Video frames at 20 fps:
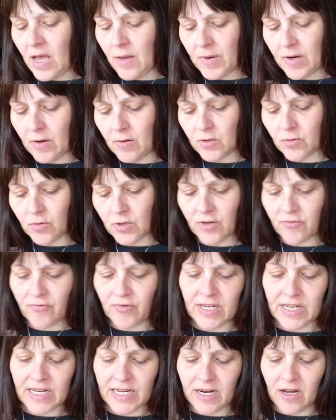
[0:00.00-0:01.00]
But I was also
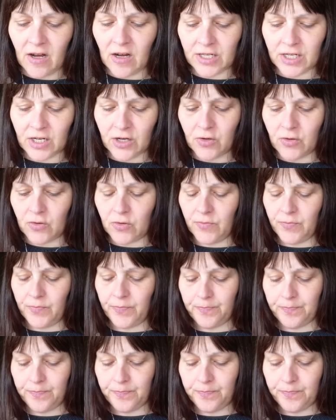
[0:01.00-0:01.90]
reading an article